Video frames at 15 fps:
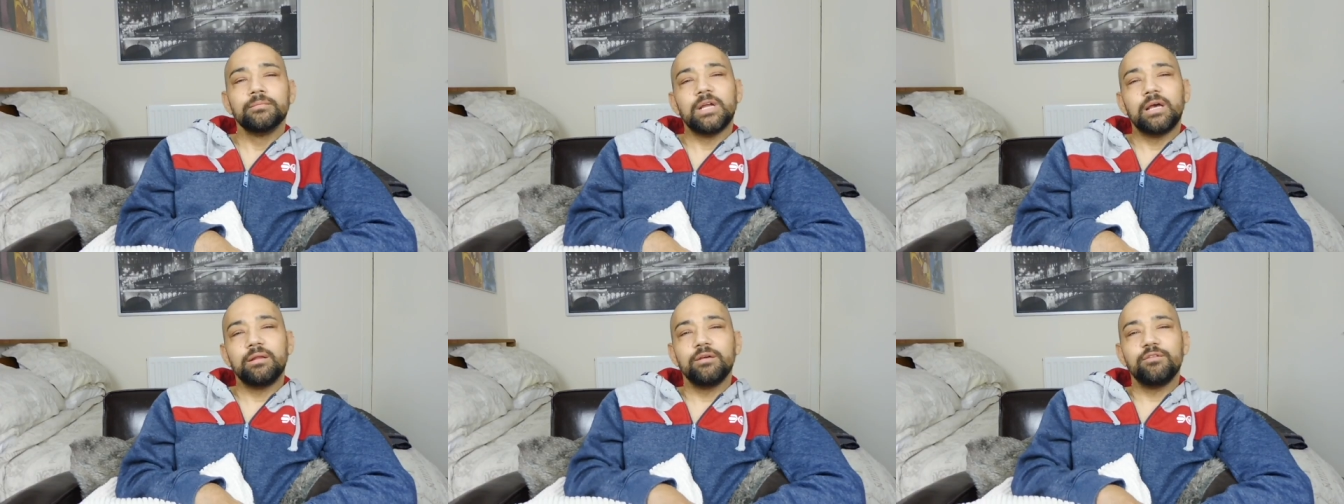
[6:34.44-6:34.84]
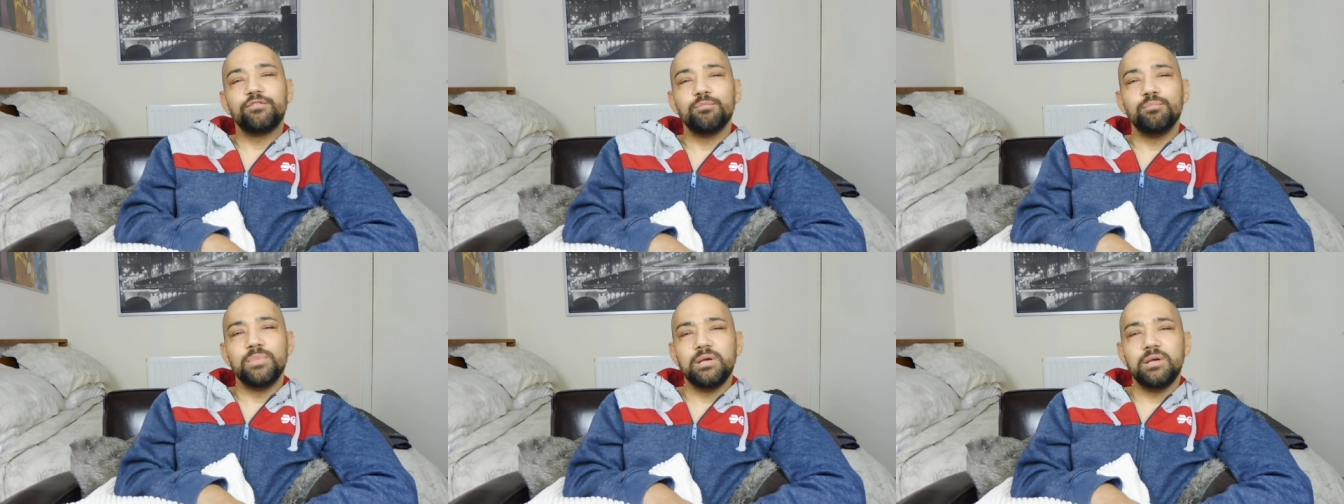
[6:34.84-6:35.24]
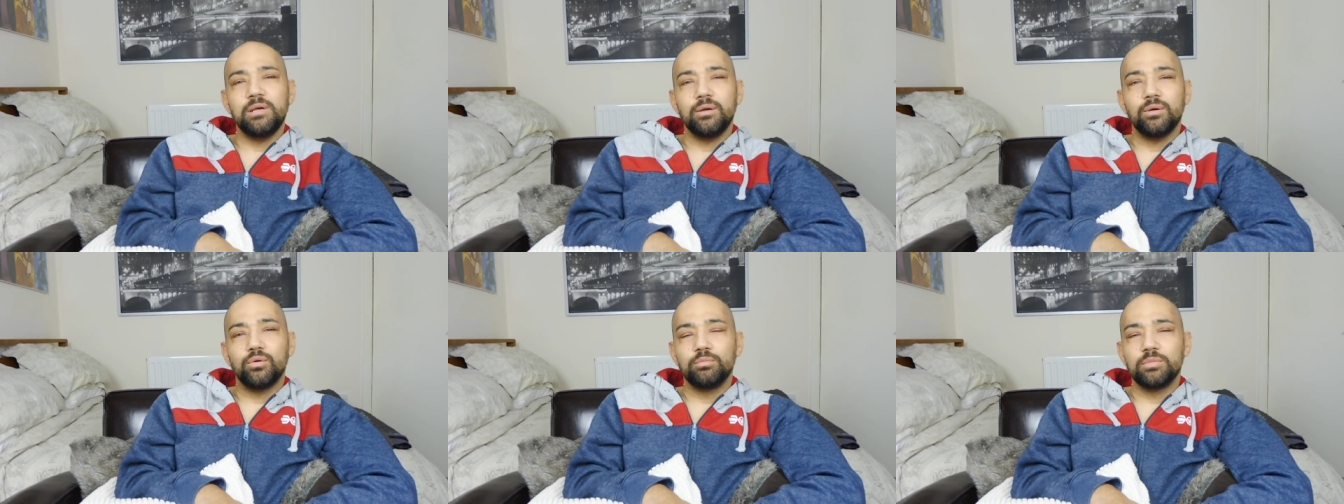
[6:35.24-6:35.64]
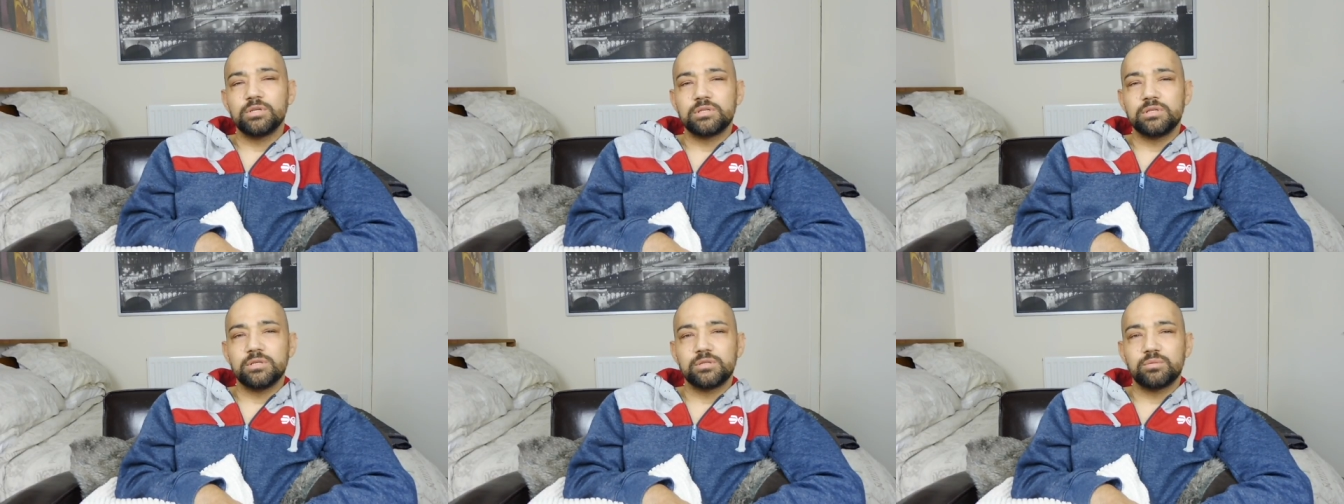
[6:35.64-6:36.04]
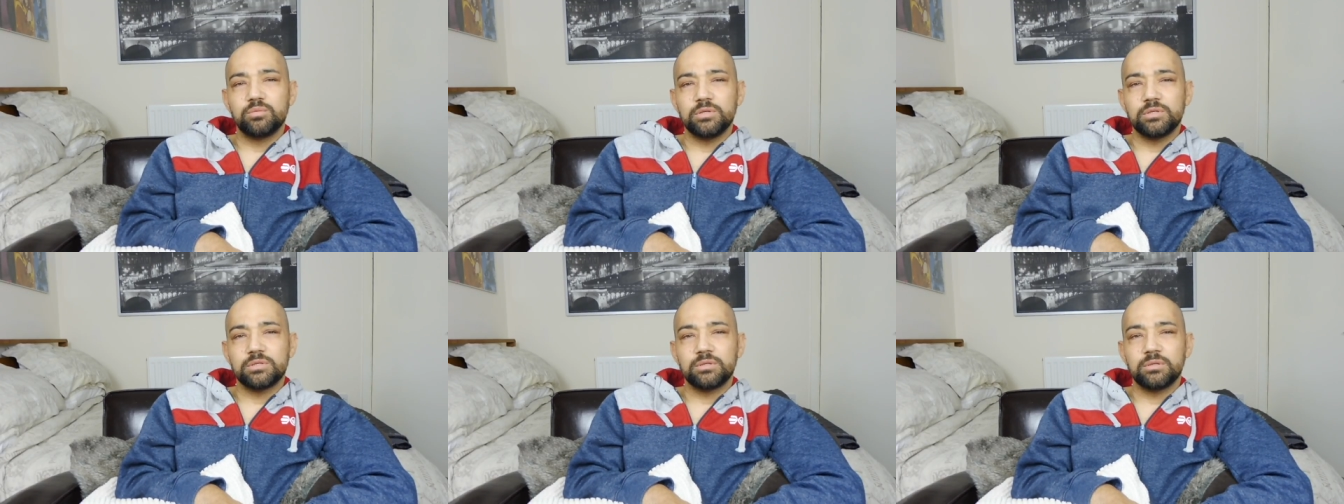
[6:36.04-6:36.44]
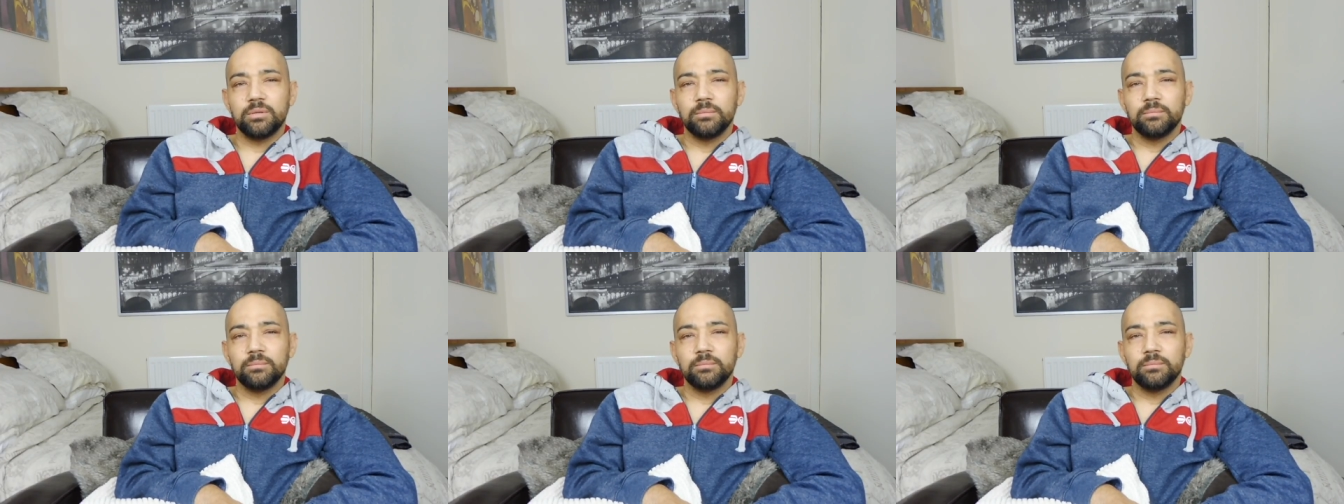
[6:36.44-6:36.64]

I think for me, homelessness was